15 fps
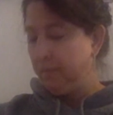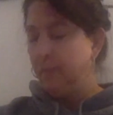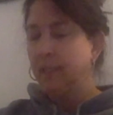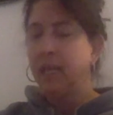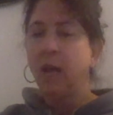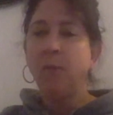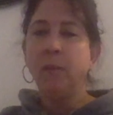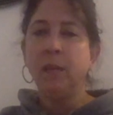
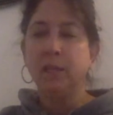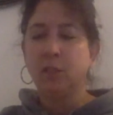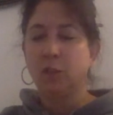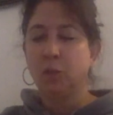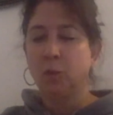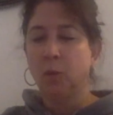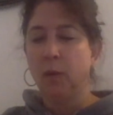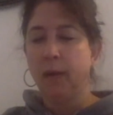"Tell me a
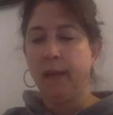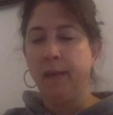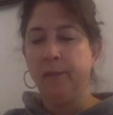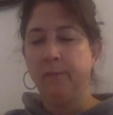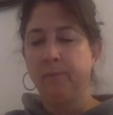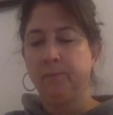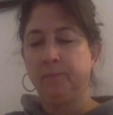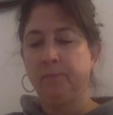story."
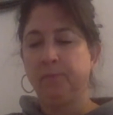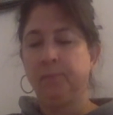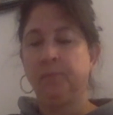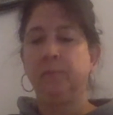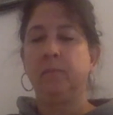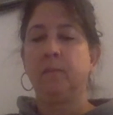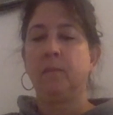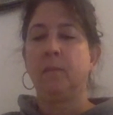
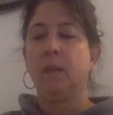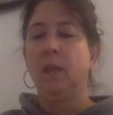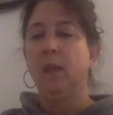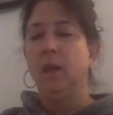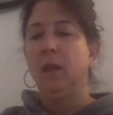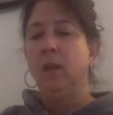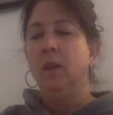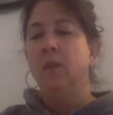
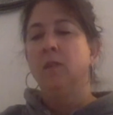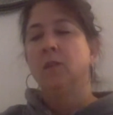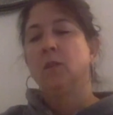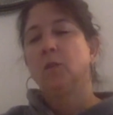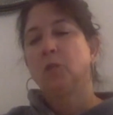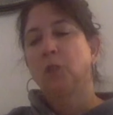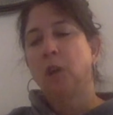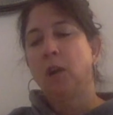So
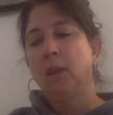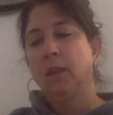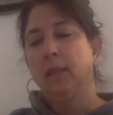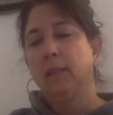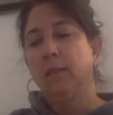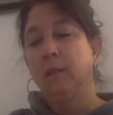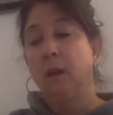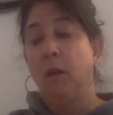
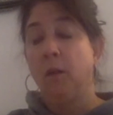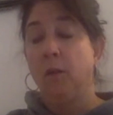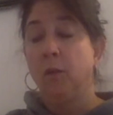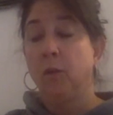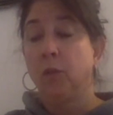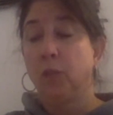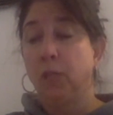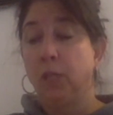Charlotte, although
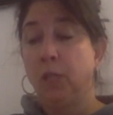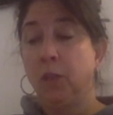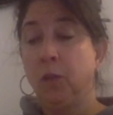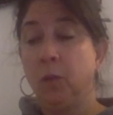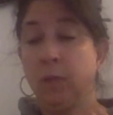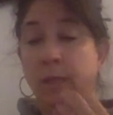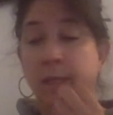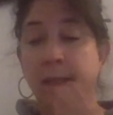she
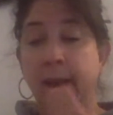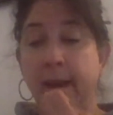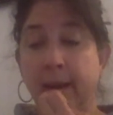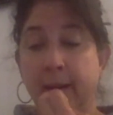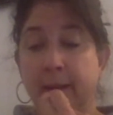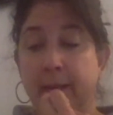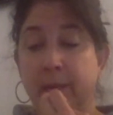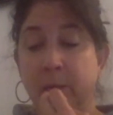too was
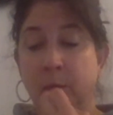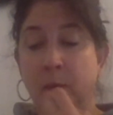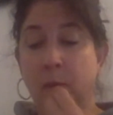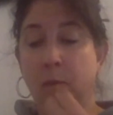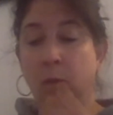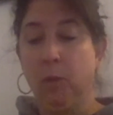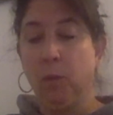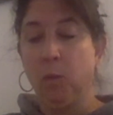tired, did what
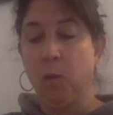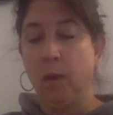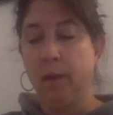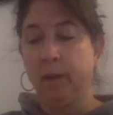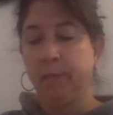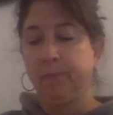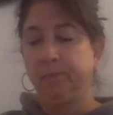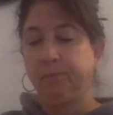Wilbur wanted.